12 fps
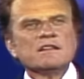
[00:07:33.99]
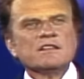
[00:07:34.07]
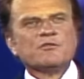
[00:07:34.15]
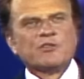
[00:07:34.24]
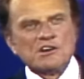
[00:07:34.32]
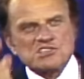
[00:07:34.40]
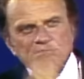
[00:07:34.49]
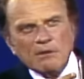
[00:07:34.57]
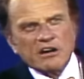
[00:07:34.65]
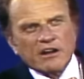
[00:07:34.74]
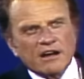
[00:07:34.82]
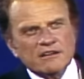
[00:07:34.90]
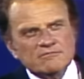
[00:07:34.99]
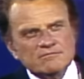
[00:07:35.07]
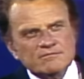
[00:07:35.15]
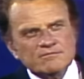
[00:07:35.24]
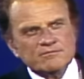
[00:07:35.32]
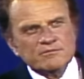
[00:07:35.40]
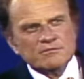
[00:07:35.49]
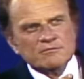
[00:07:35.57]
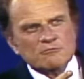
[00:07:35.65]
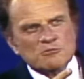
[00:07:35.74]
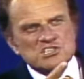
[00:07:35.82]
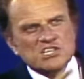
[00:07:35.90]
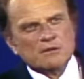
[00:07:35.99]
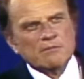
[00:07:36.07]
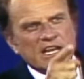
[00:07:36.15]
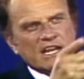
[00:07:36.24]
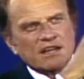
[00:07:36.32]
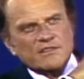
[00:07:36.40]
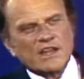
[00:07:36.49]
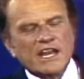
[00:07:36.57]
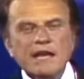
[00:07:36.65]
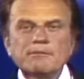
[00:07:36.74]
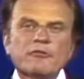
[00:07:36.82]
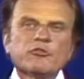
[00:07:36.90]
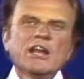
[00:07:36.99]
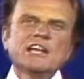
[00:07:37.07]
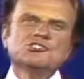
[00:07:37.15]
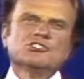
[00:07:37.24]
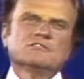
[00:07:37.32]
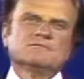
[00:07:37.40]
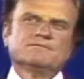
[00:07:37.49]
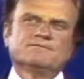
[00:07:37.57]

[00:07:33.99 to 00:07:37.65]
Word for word: the first murder was committed in the name of religion.